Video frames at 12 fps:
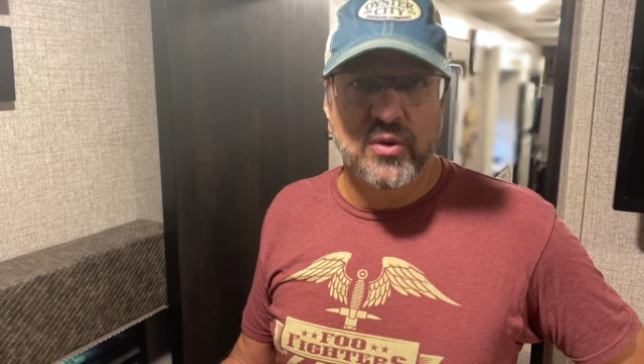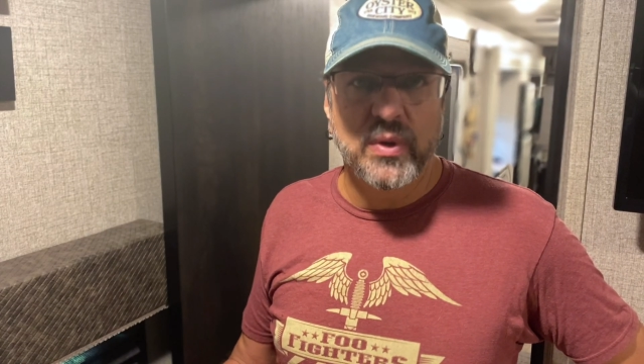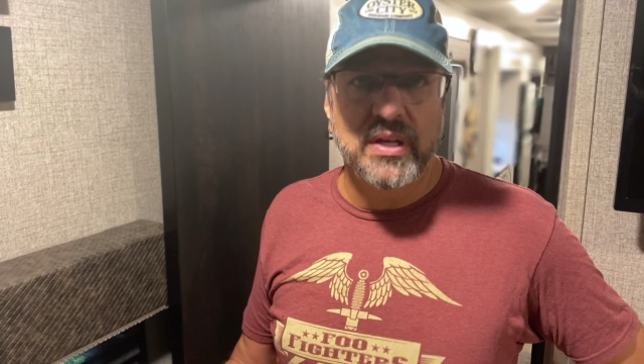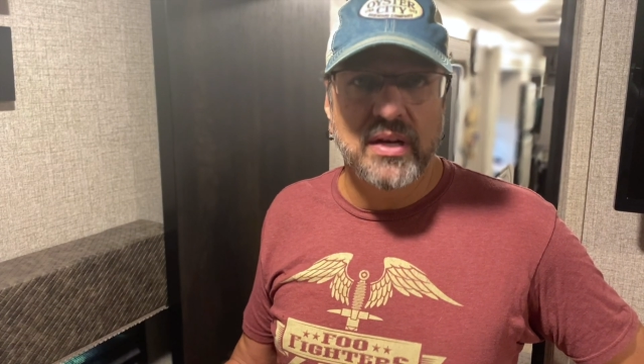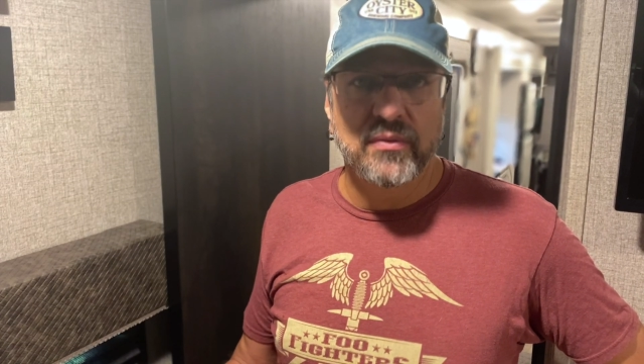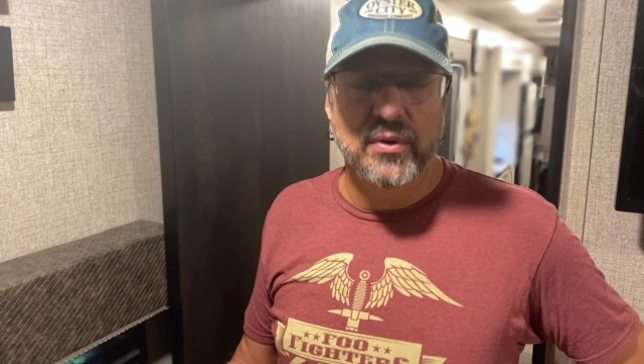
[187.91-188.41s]
that
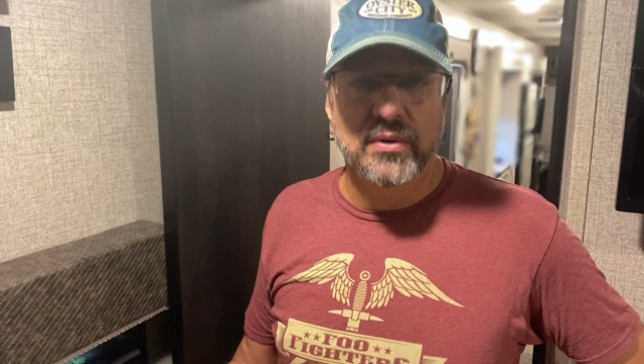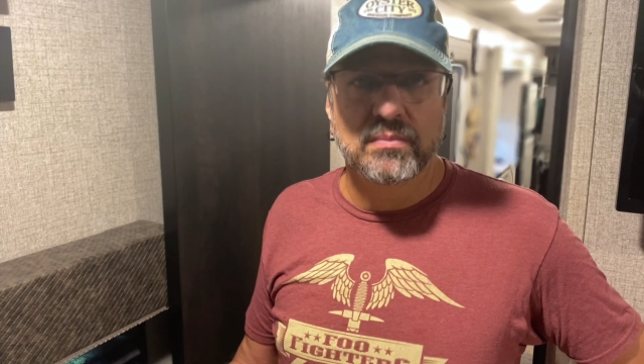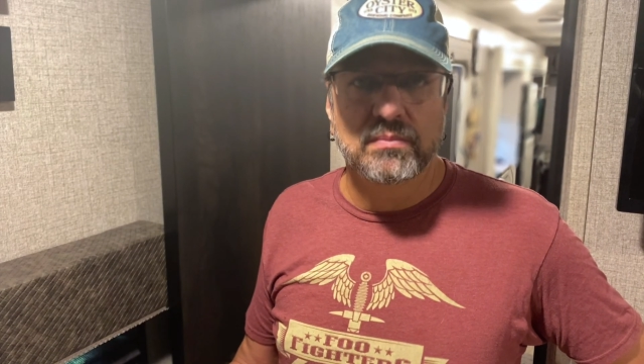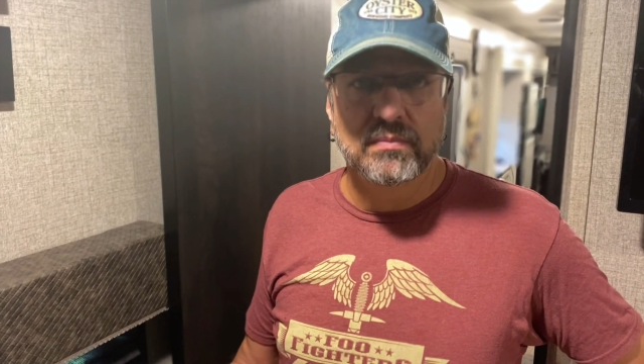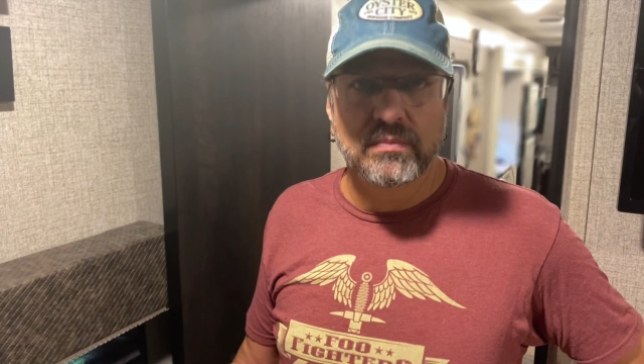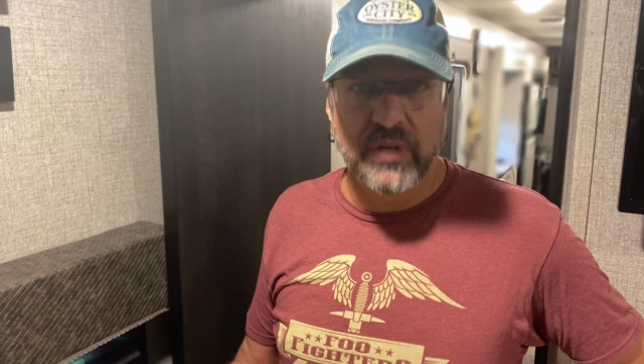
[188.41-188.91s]
we never
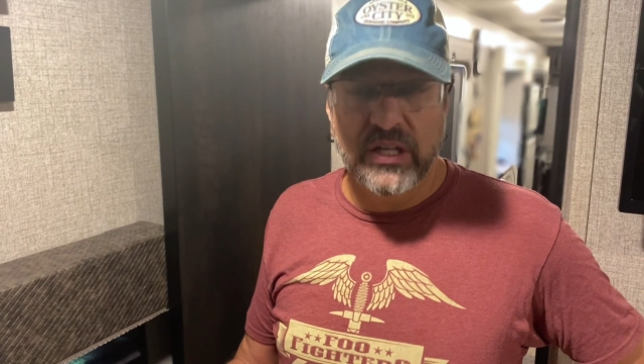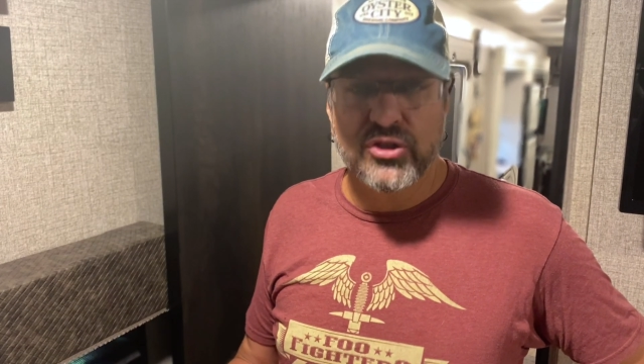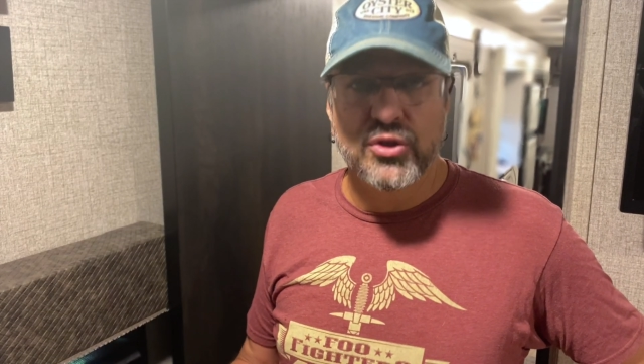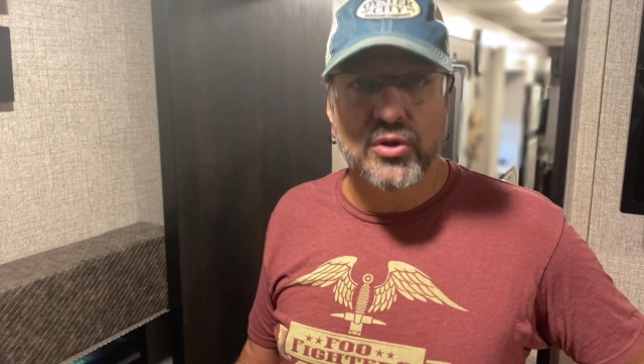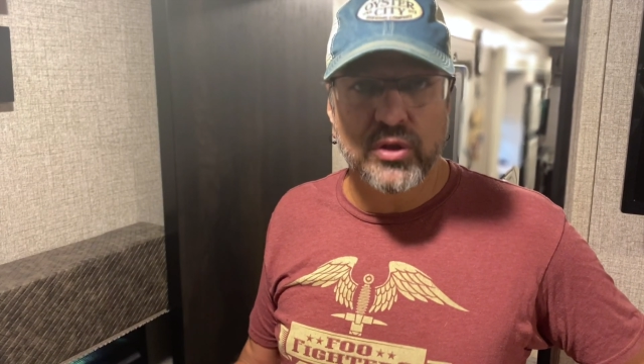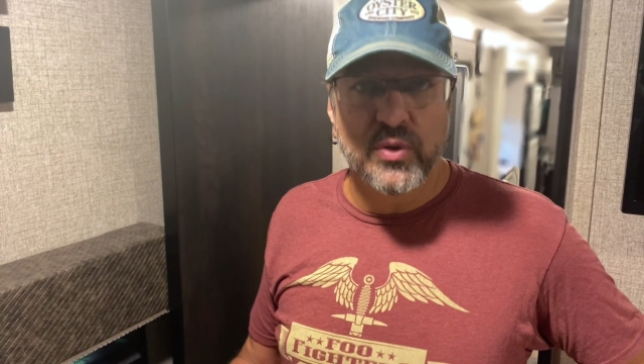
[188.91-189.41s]

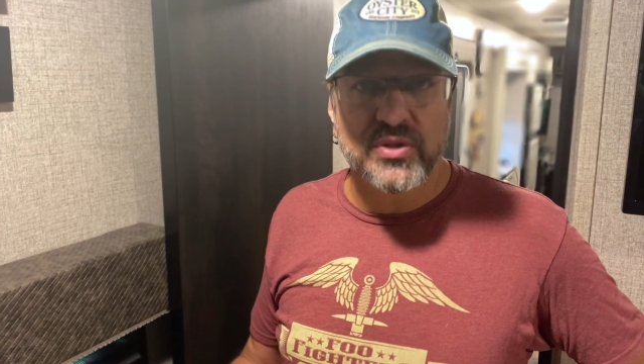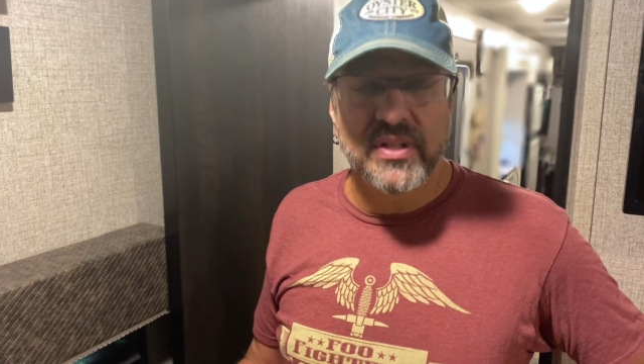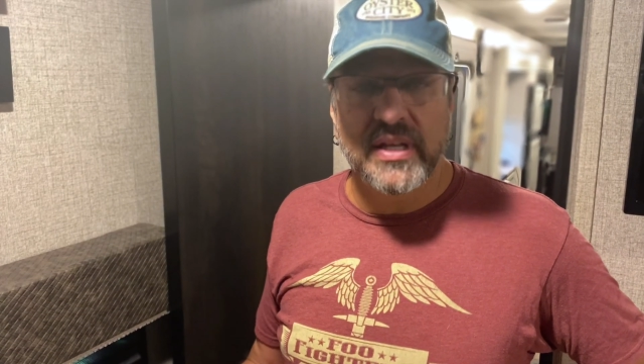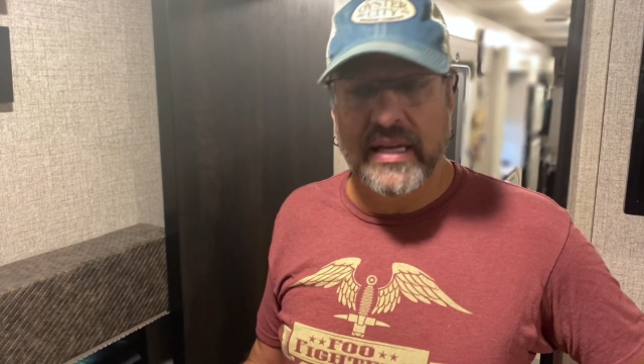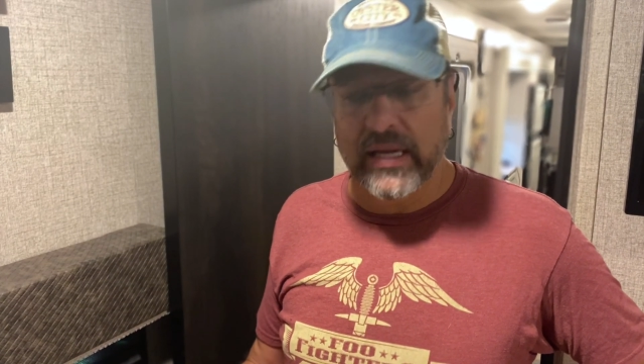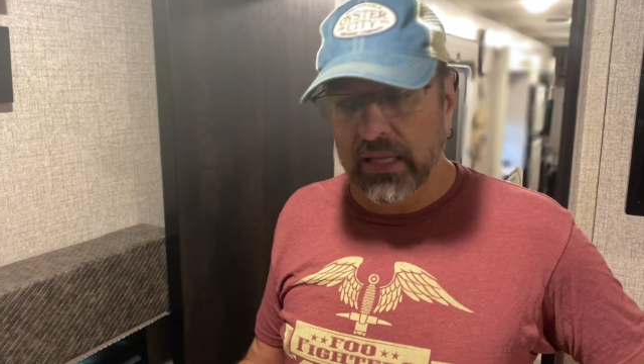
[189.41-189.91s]
get too close to that.